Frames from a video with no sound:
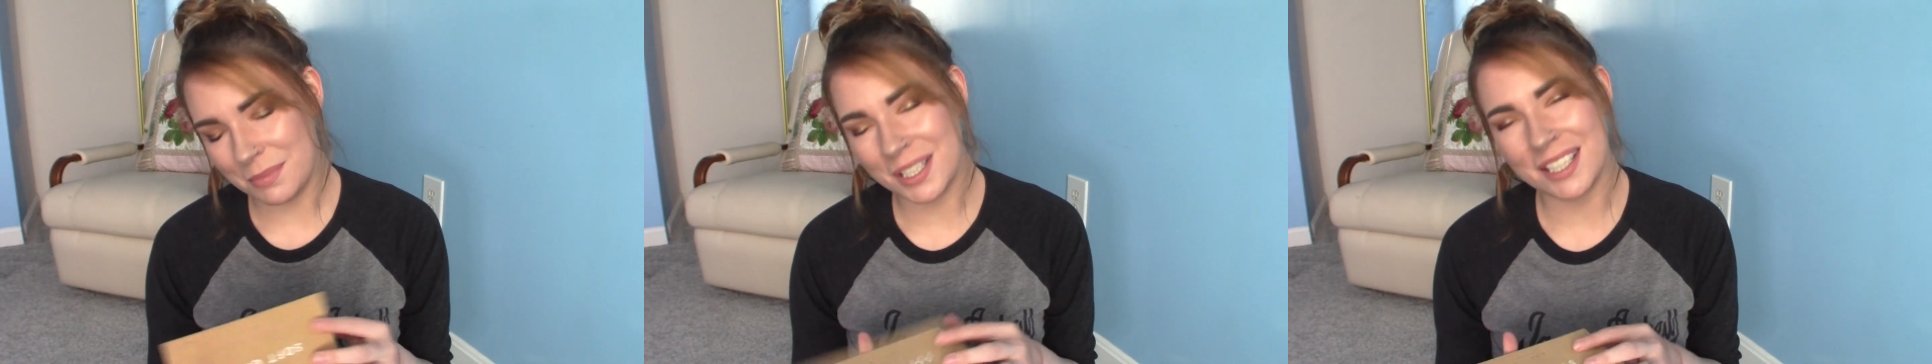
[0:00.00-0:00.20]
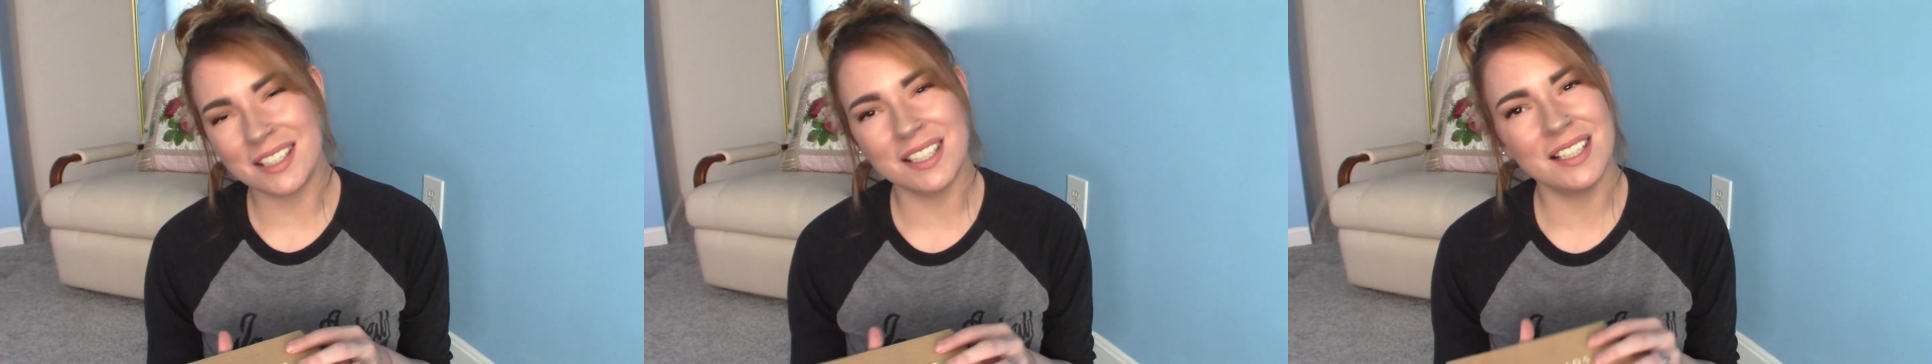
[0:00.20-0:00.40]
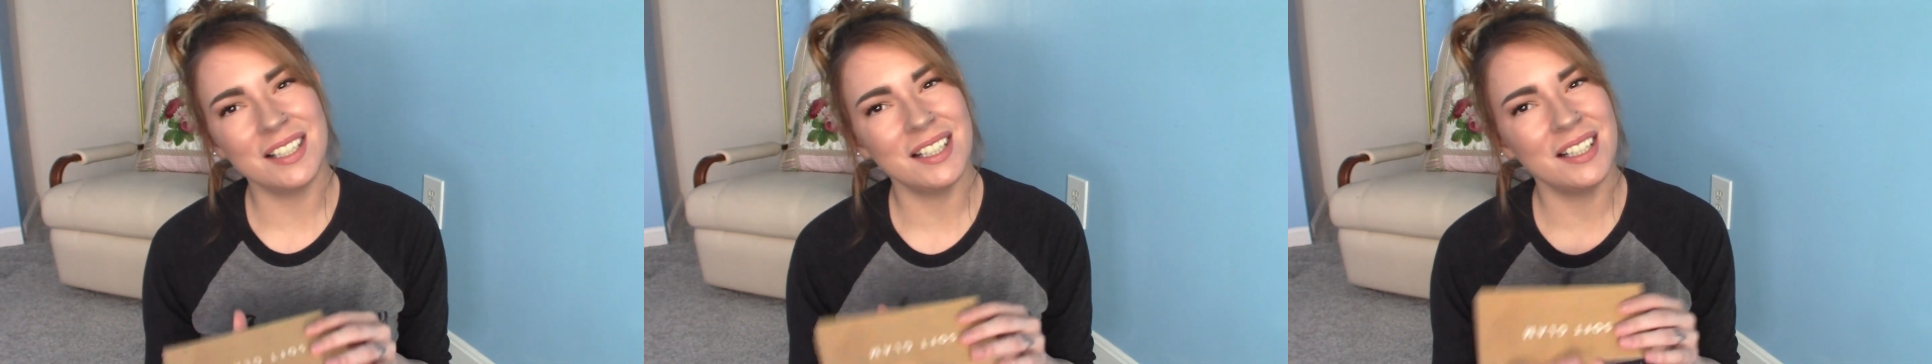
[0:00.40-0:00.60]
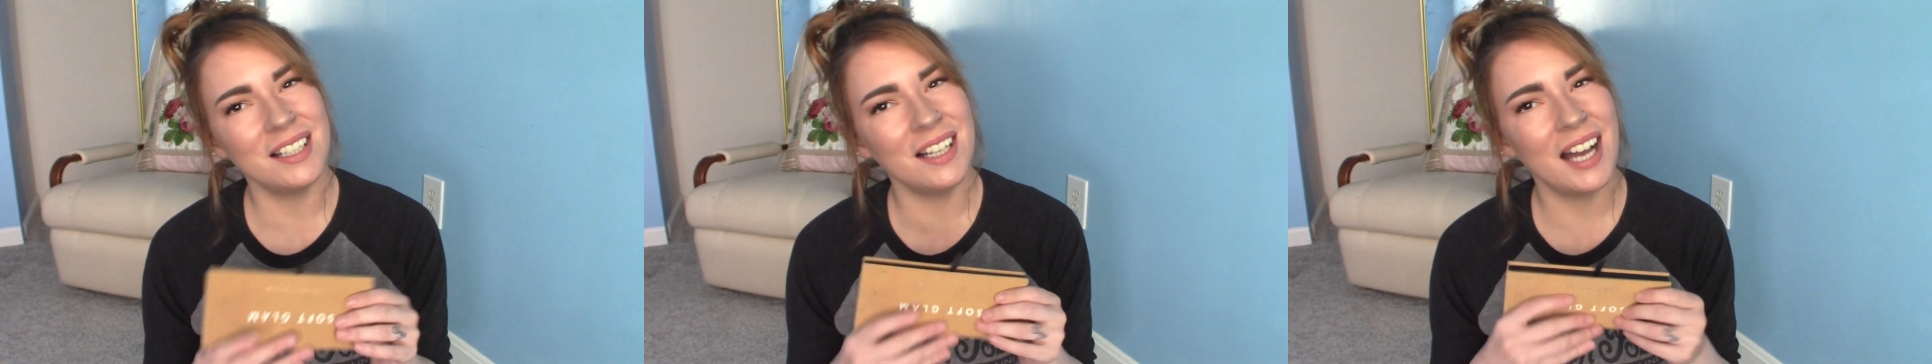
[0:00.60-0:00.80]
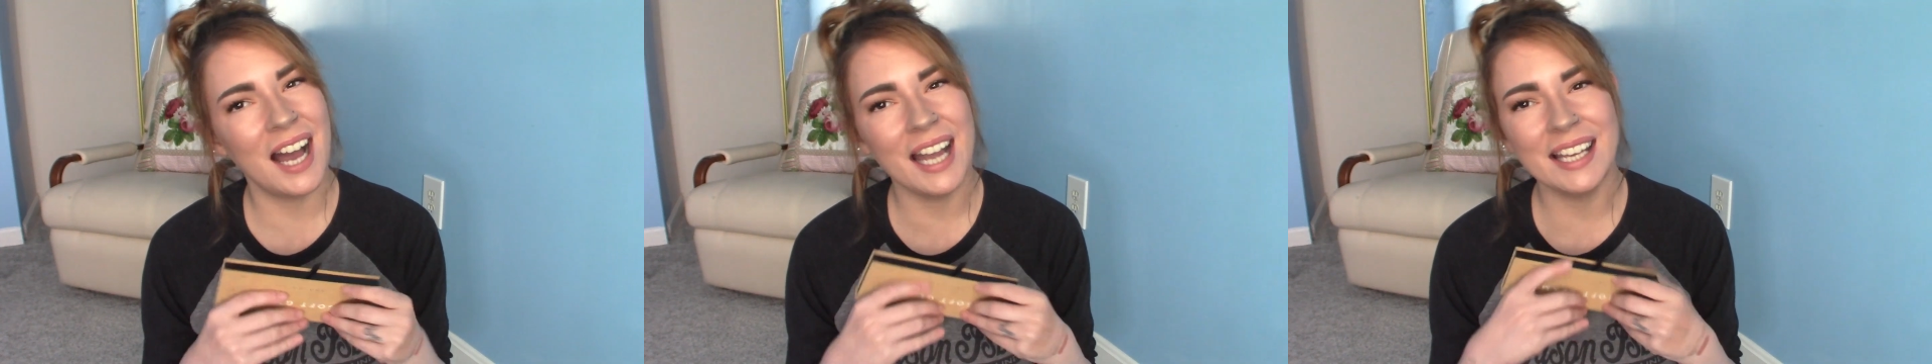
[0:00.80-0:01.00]
like,
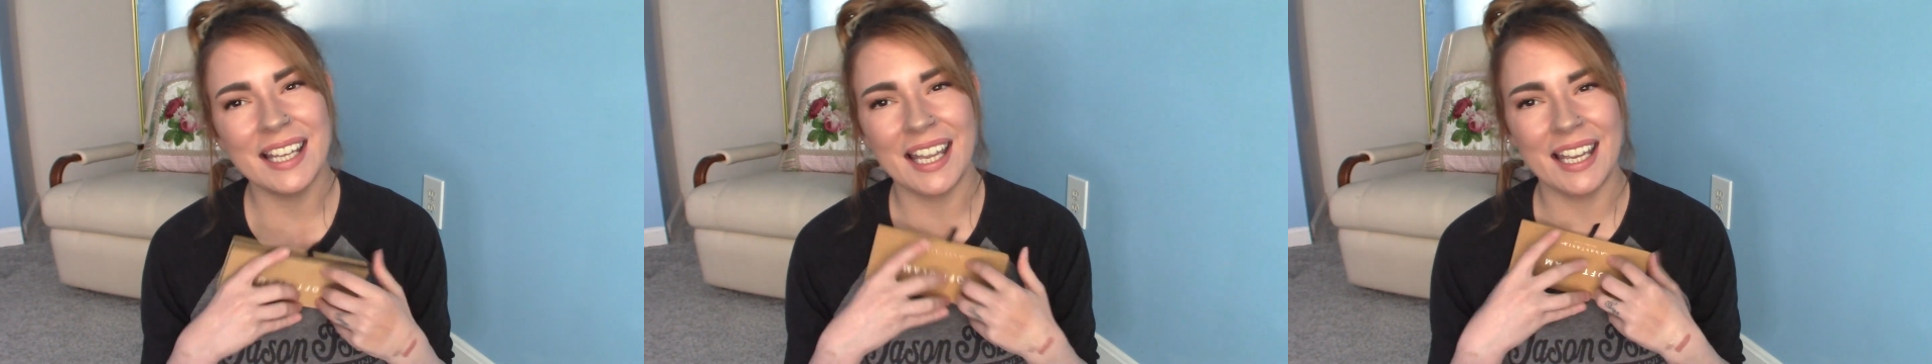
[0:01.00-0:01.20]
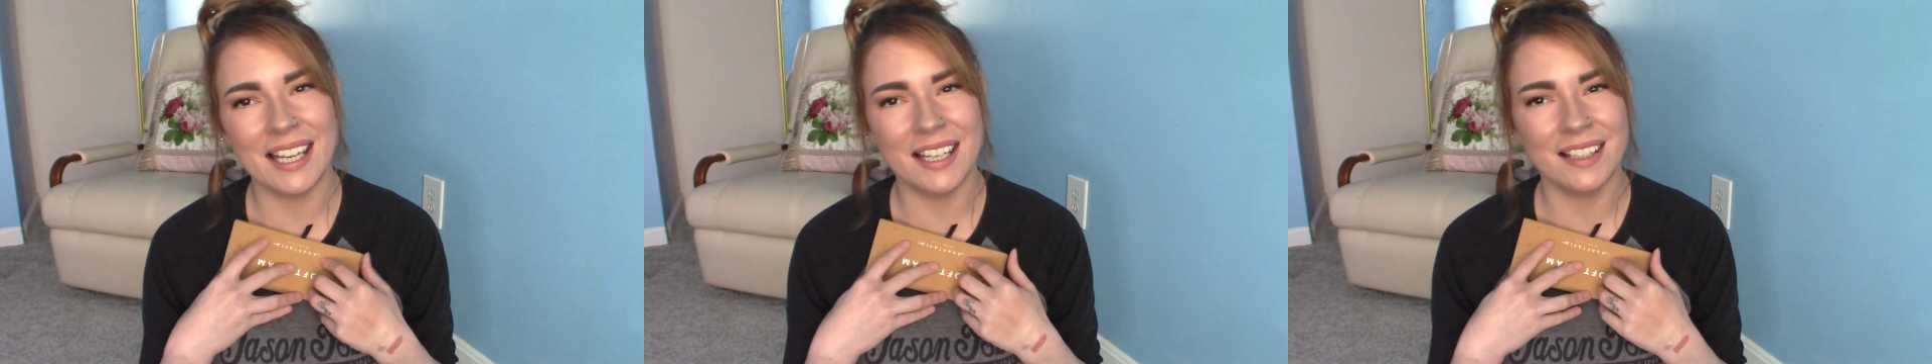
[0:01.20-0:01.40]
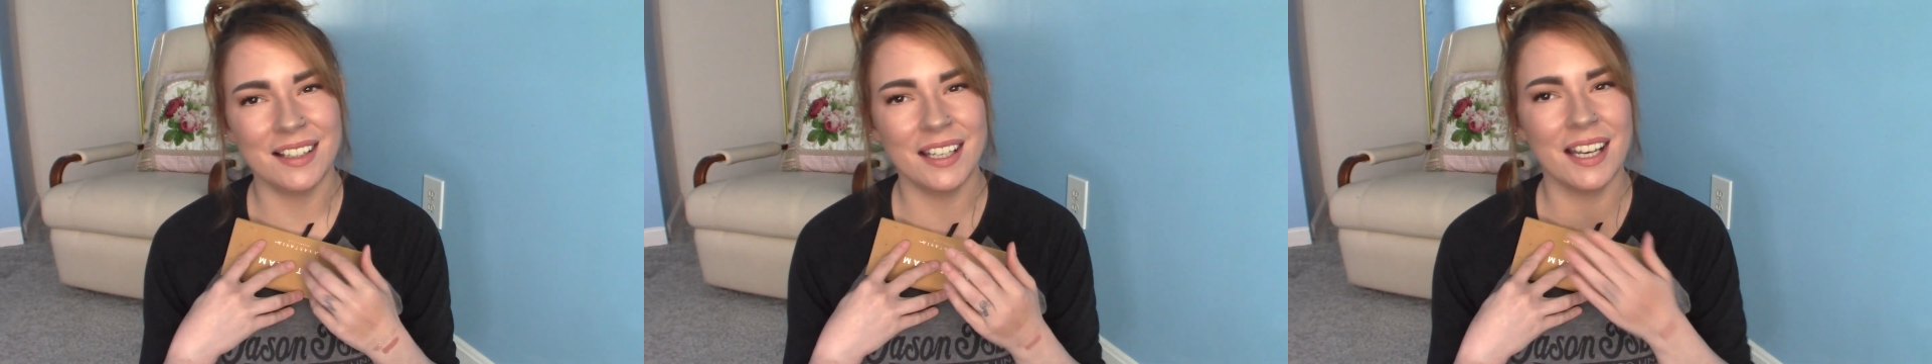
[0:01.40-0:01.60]
I can't.